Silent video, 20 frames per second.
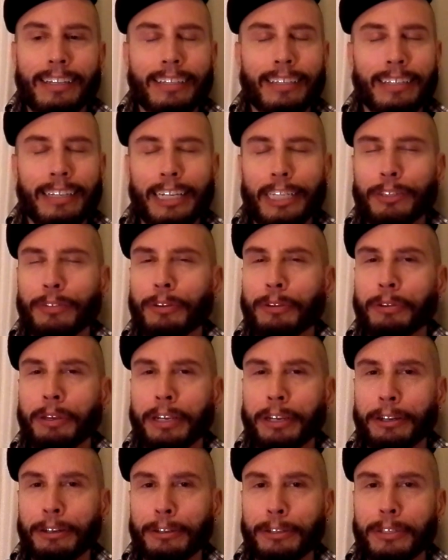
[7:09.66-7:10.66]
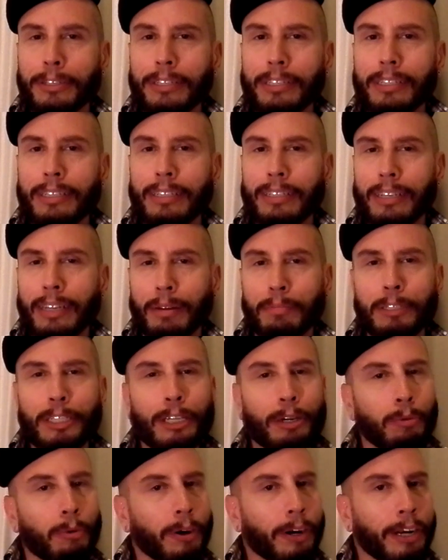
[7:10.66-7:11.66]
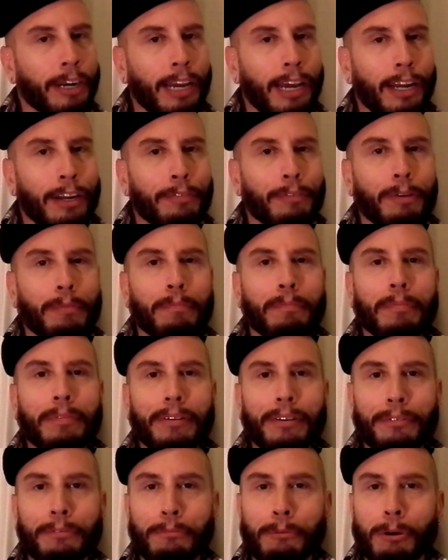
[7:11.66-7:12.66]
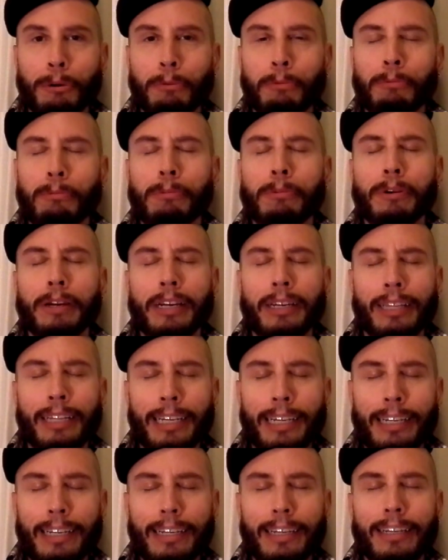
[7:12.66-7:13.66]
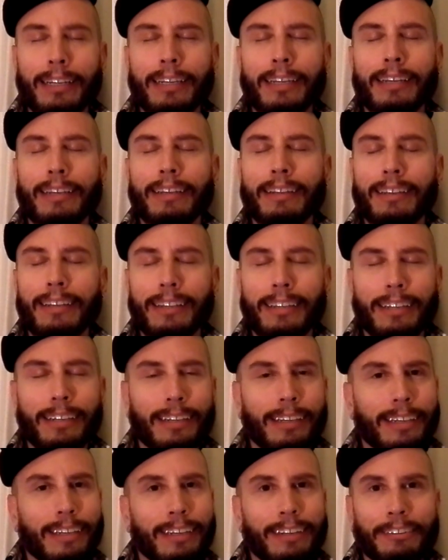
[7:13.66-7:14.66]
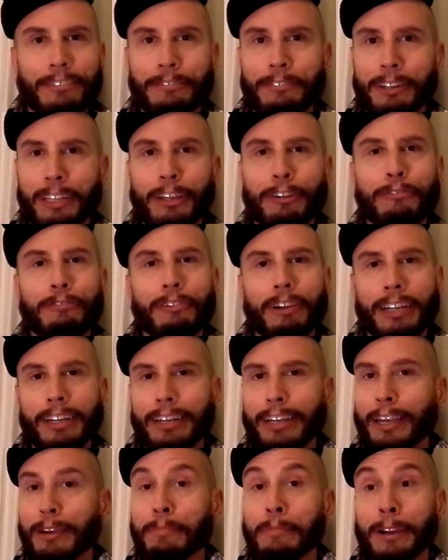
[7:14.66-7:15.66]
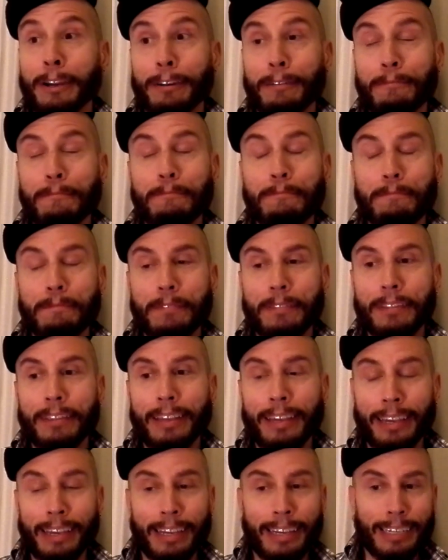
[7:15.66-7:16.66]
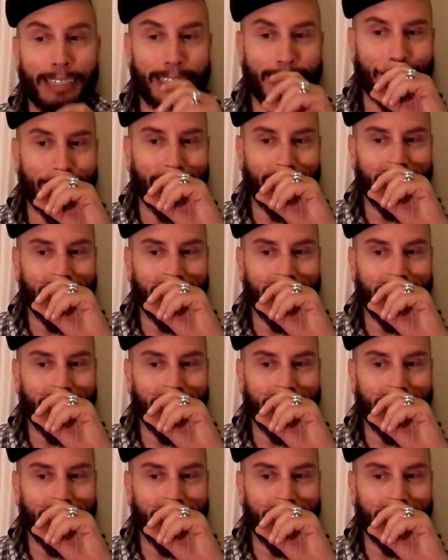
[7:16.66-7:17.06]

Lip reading: the next few years, and I'm still working out of them, were really, really a frickin' nightmare. And